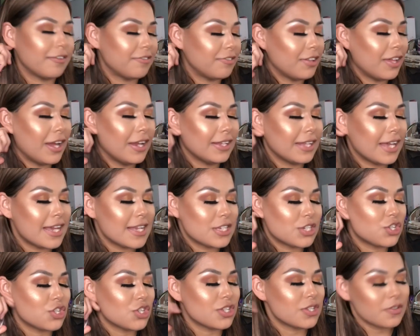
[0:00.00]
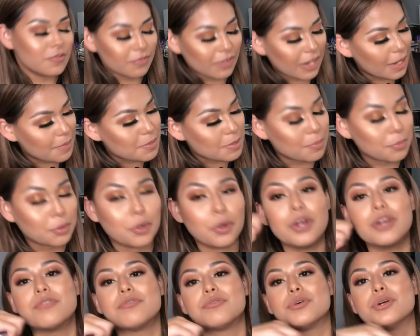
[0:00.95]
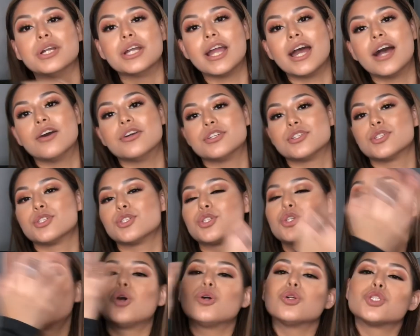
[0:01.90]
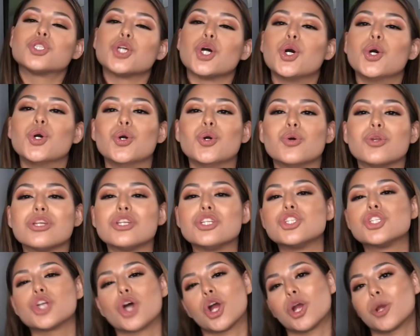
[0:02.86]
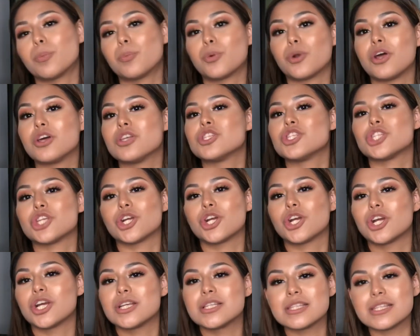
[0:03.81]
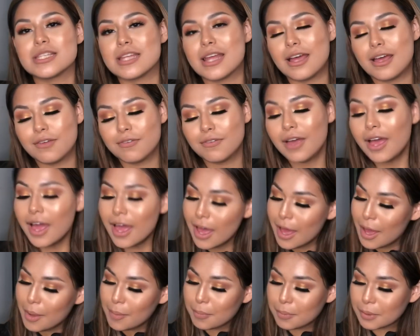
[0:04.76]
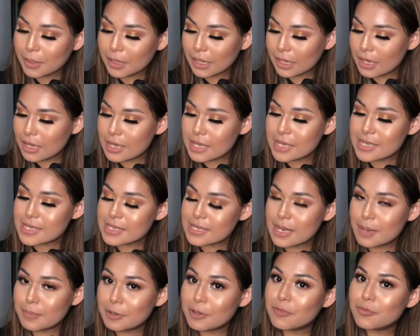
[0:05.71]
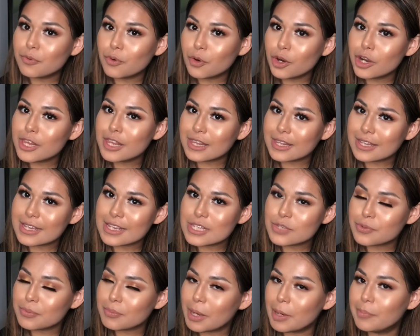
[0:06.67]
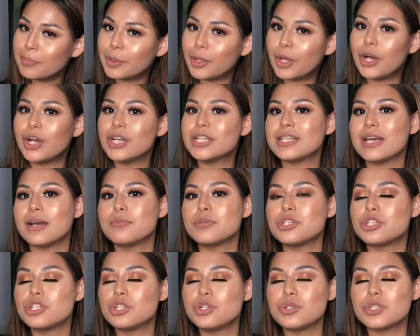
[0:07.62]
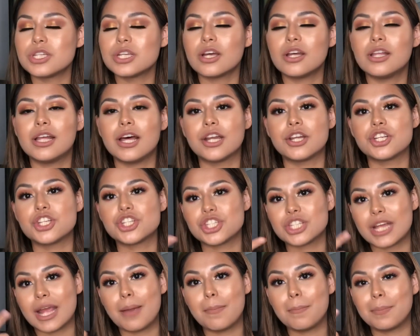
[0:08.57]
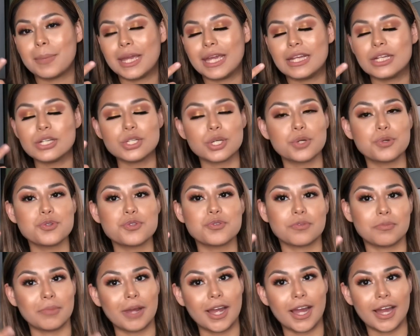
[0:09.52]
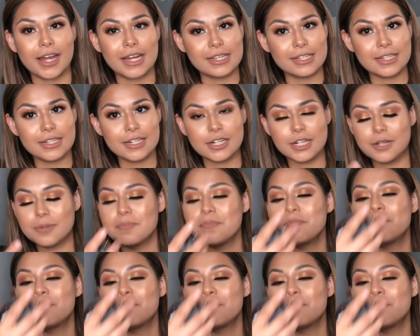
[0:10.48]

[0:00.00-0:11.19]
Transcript: I feel like that's just the vibes I'm going for now, just gold tone and dark bronzer and stuff. Because before this, with my blonde, I was using a lot of champagne tones for my highlighter.